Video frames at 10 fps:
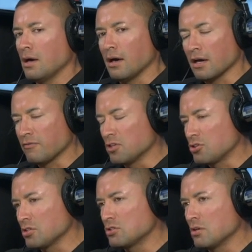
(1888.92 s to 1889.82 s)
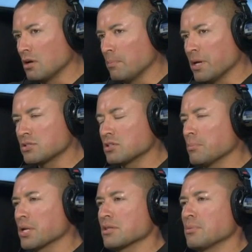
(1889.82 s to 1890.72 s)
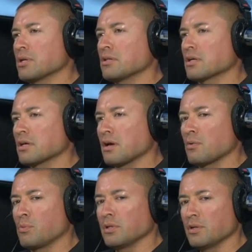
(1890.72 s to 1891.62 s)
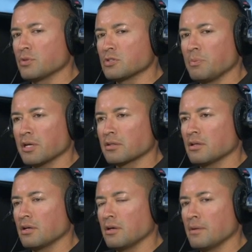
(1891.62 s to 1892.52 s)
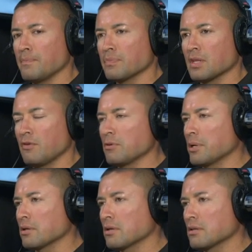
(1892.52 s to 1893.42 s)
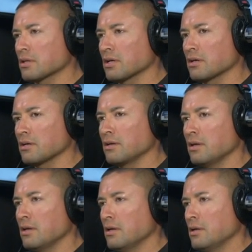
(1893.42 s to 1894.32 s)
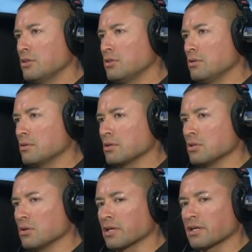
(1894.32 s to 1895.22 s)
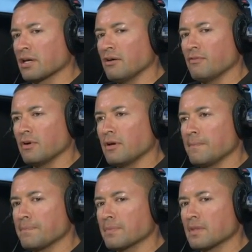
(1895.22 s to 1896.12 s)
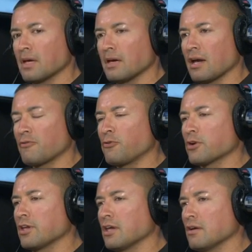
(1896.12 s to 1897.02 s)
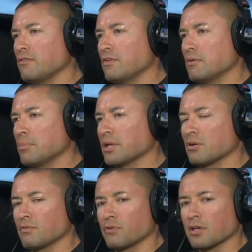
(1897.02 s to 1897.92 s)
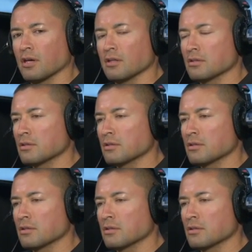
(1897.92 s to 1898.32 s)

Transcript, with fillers: I have nothing uh, bad to say about anybody. Like I, I really respect um, everybody. Like I, you know, like I have, um, I, I forgive, but I don't forget.